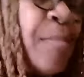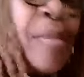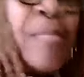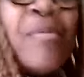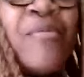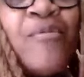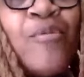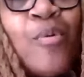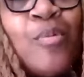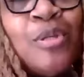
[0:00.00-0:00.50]
but
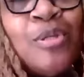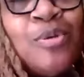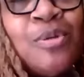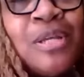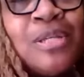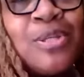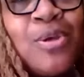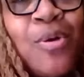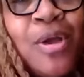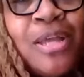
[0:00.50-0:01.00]
before we do,
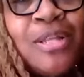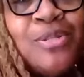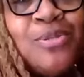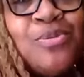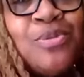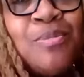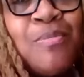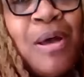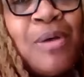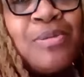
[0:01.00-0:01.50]
let's go ahead and
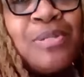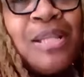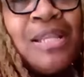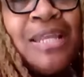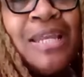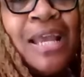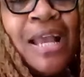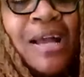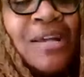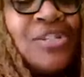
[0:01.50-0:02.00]
do some house
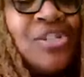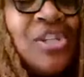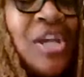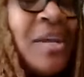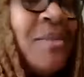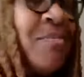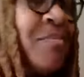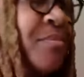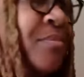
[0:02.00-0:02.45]
cleaning. Ashe.